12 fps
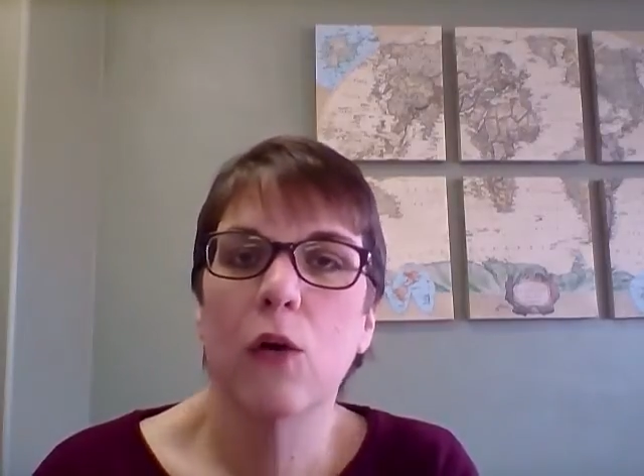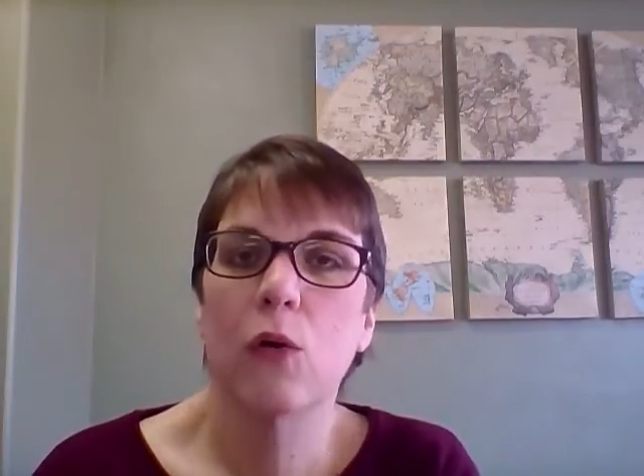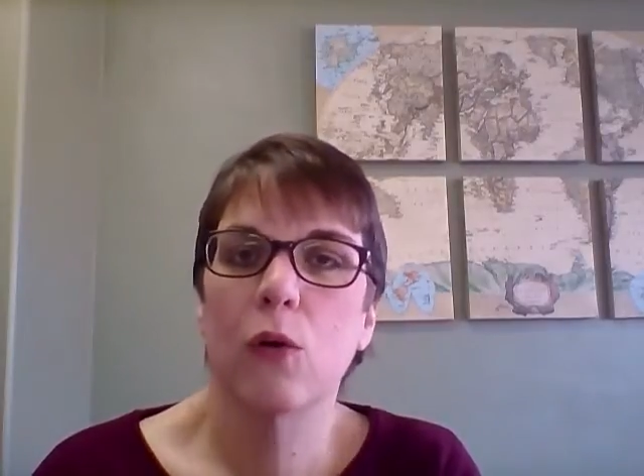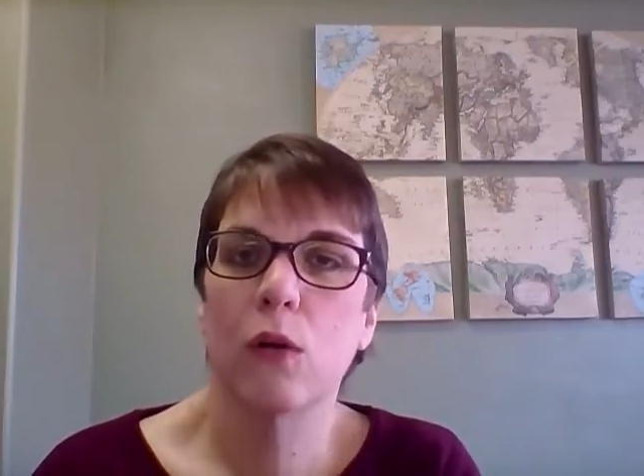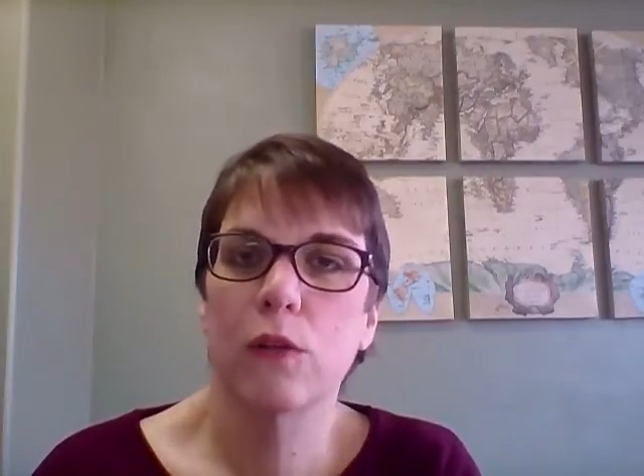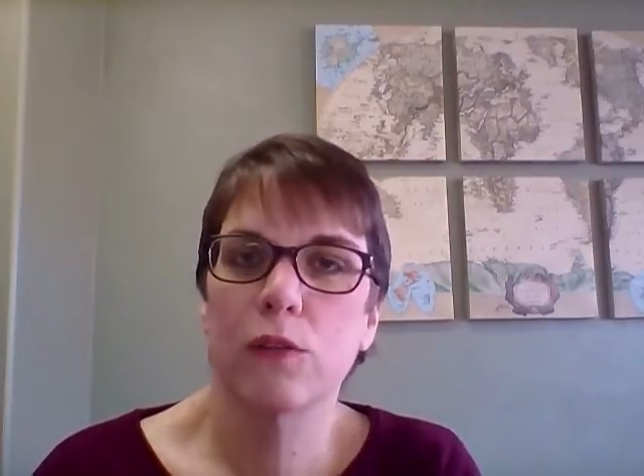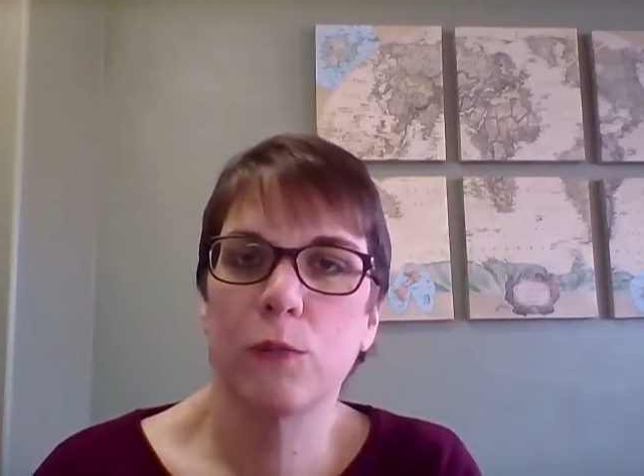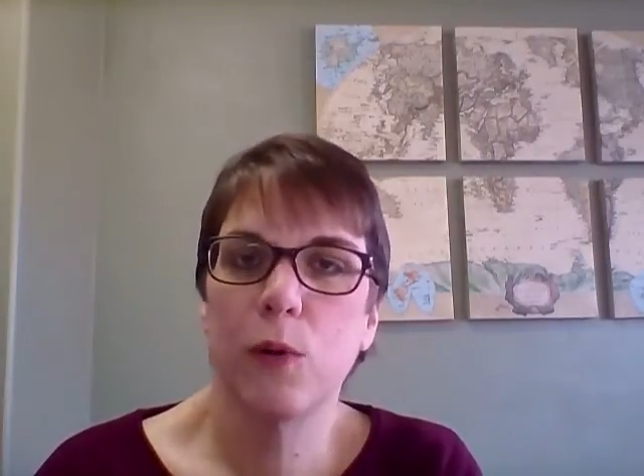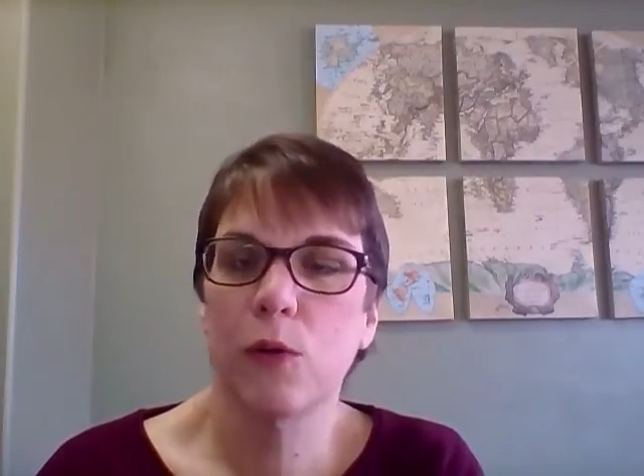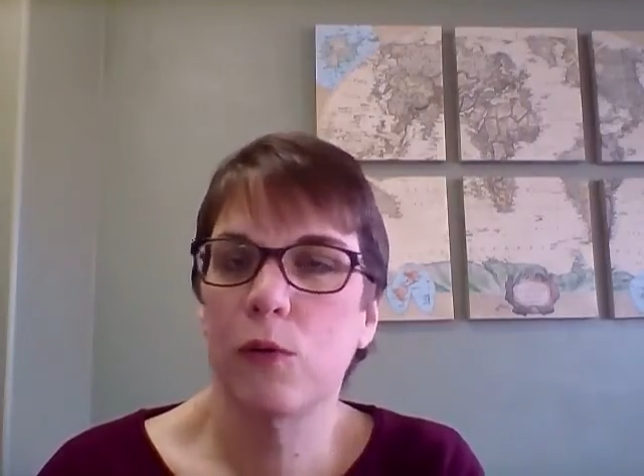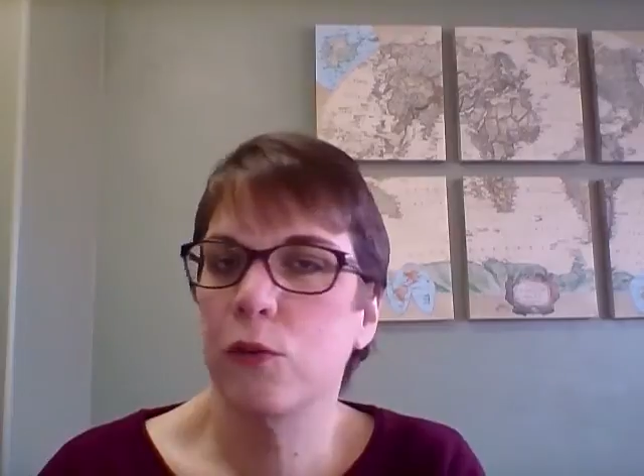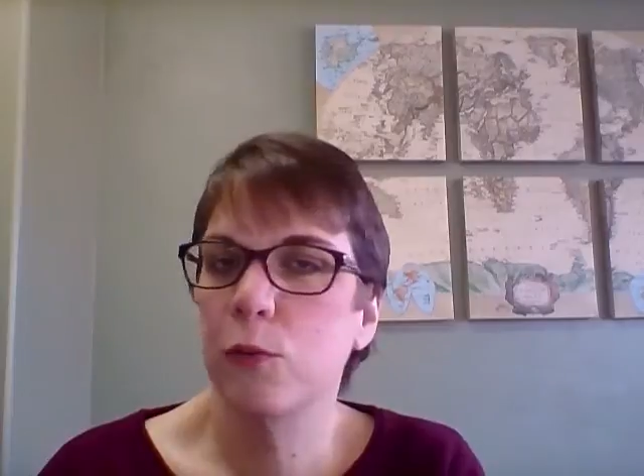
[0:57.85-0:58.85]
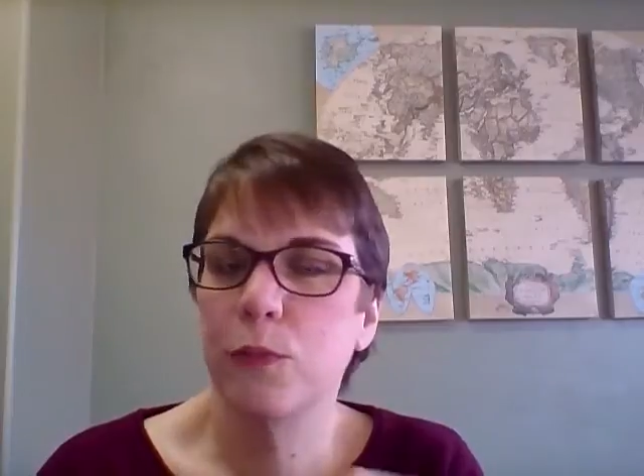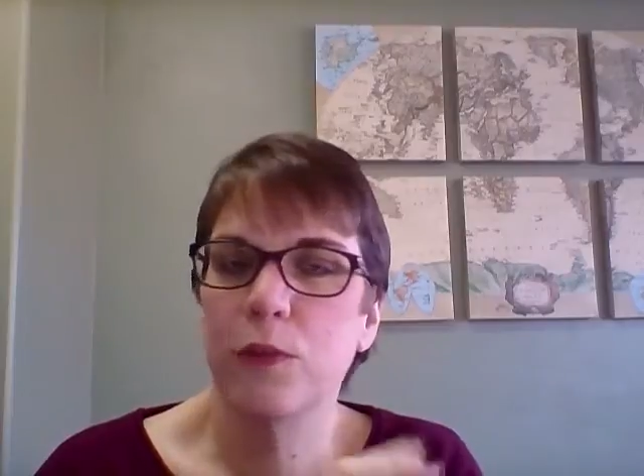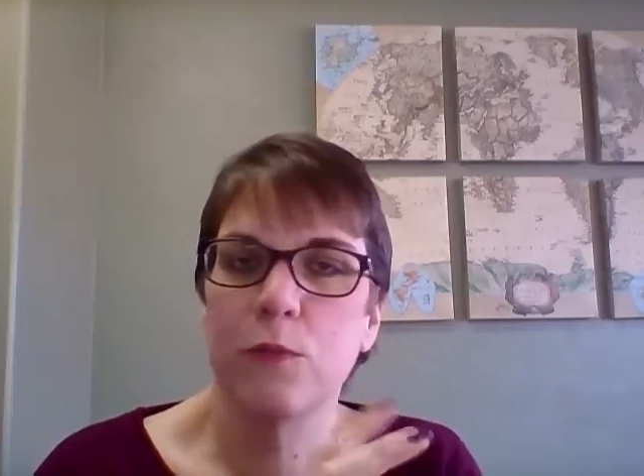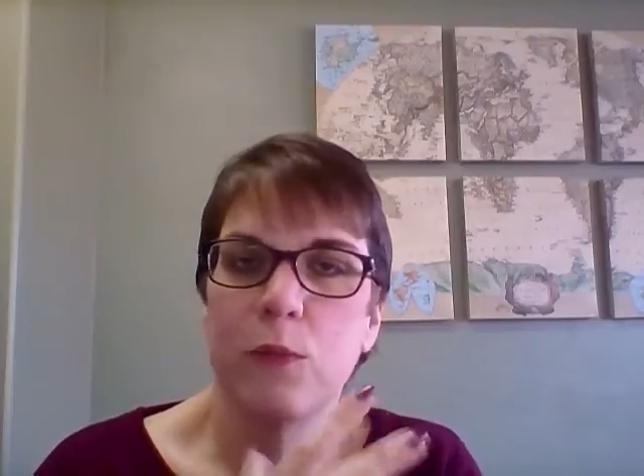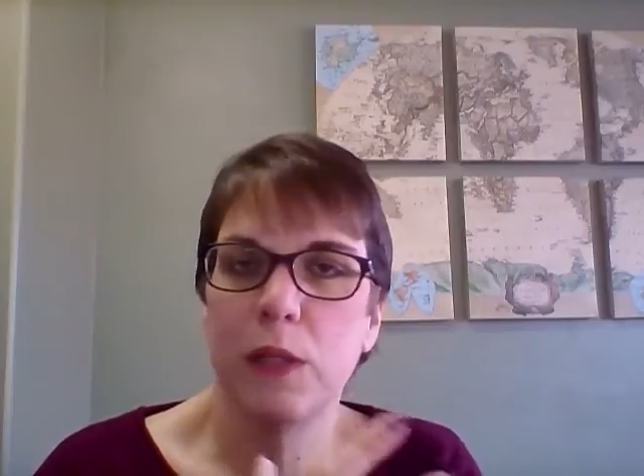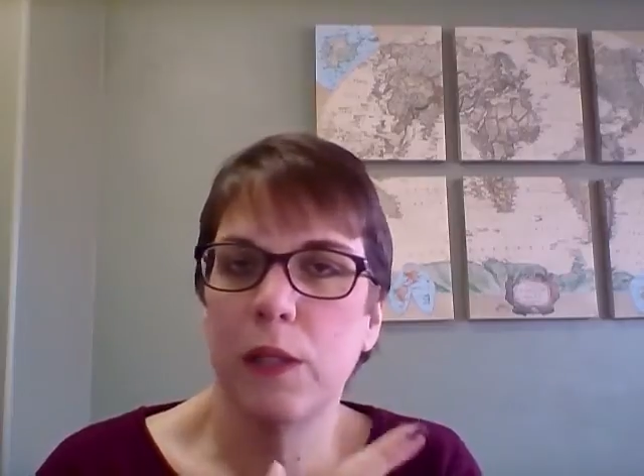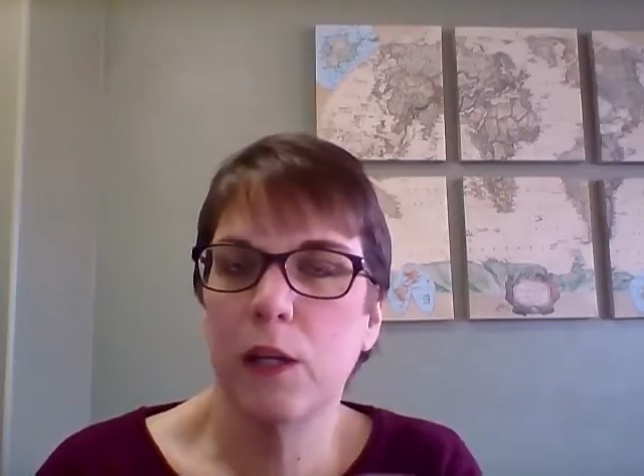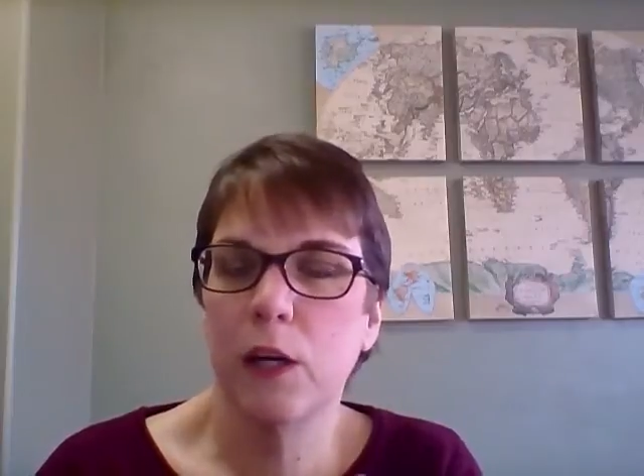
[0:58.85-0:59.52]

or a small group that's meeting